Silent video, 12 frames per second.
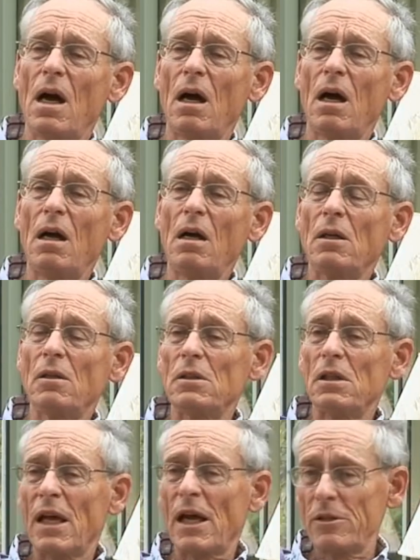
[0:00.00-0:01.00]
uh,
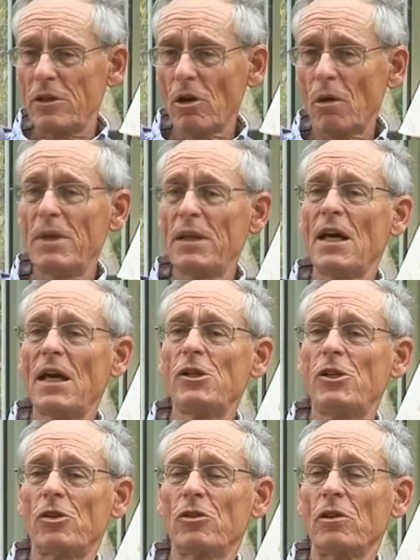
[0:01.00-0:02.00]
had this
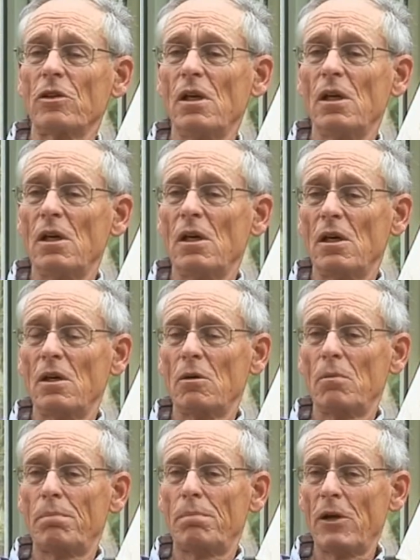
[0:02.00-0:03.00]
obligation
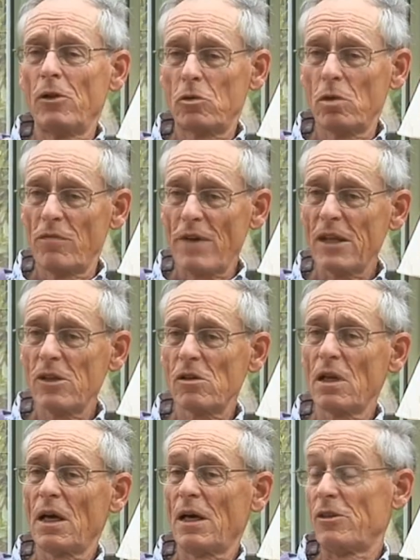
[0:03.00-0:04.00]
both to
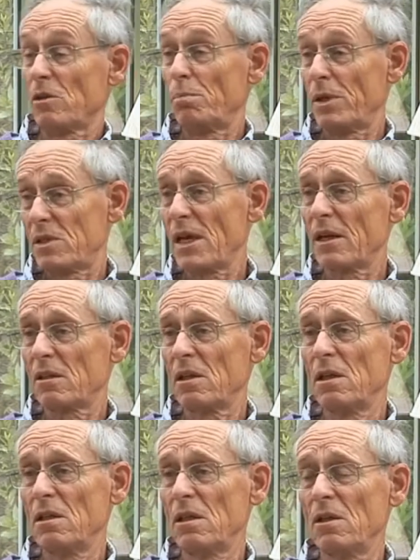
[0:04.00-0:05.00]
evangelize and protect
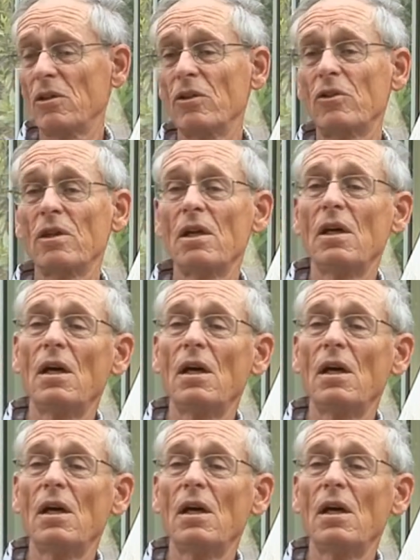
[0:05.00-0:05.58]
the Indians.